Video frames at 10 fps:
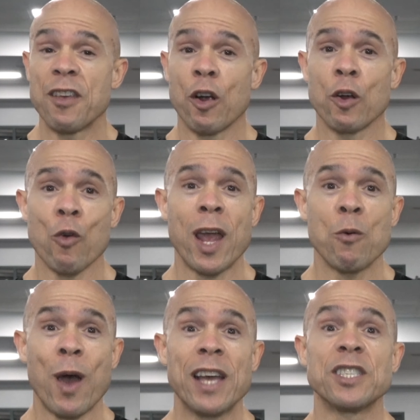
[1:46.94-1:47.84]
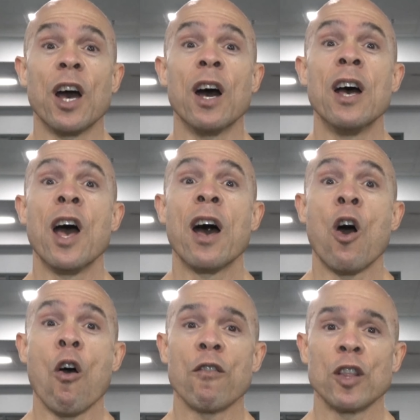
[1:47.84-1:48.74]
they're a great way to
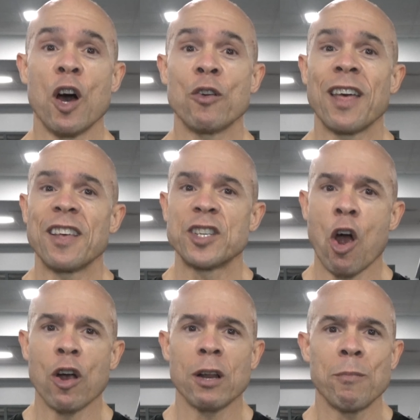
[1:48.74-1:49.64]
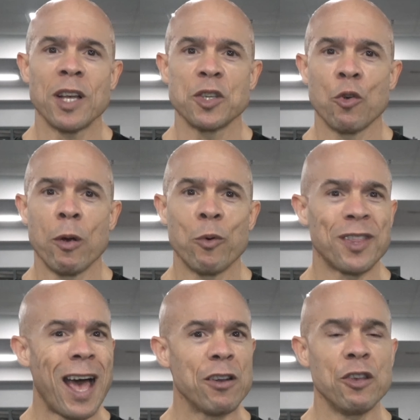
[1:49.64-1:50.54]
overload the targeted muscle group
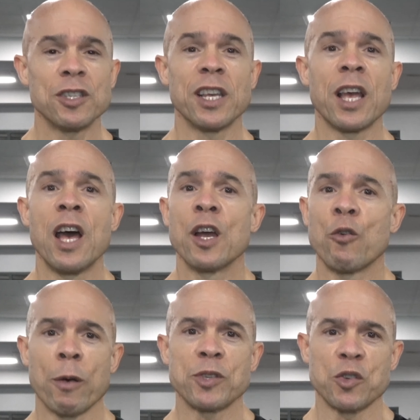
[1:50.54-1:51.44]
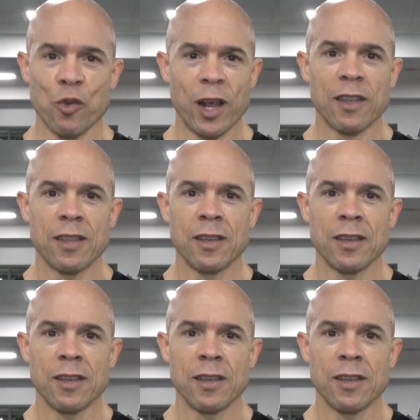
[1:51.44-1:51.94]
without using grip strength,